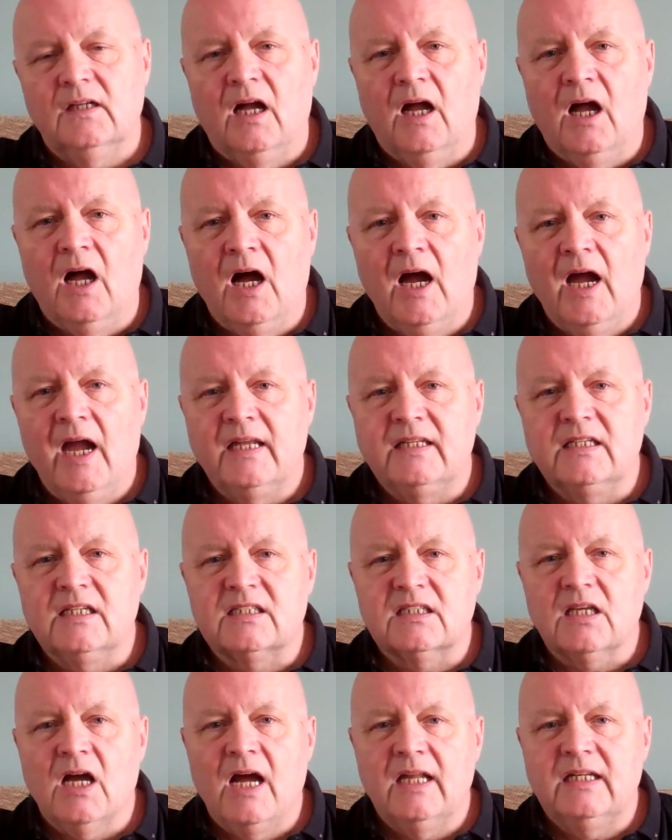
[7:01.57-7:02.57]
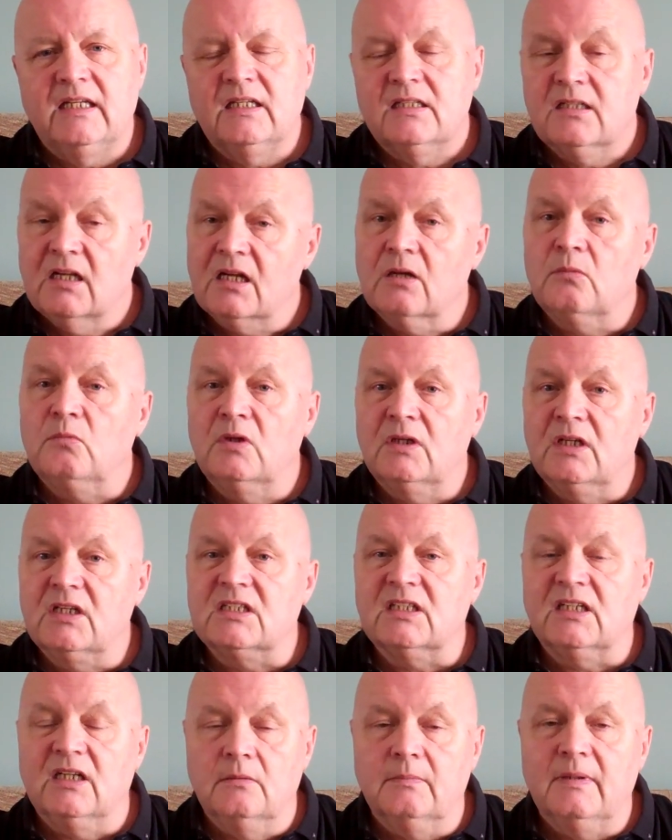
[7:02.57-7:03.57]
I decided that I wanted
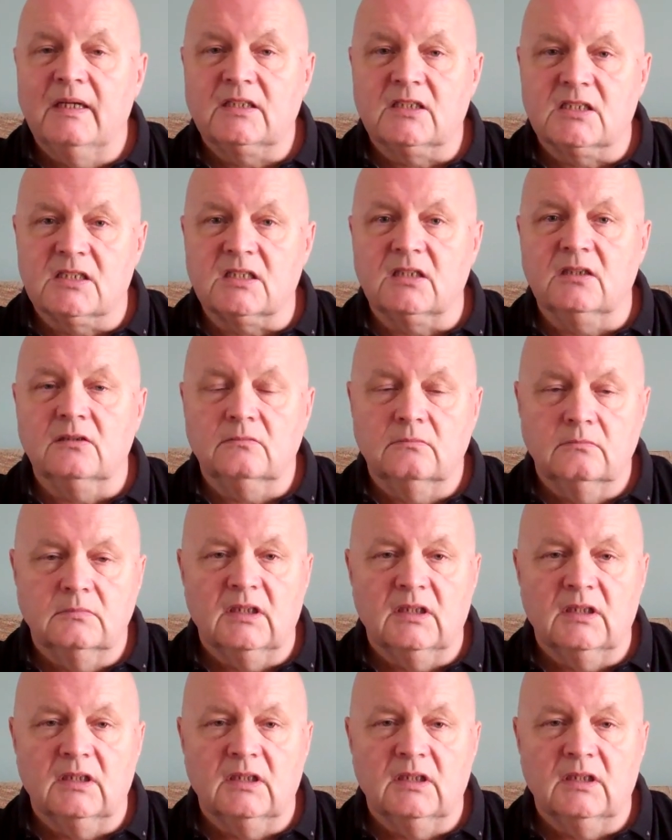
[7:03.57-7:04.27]
to go back to school.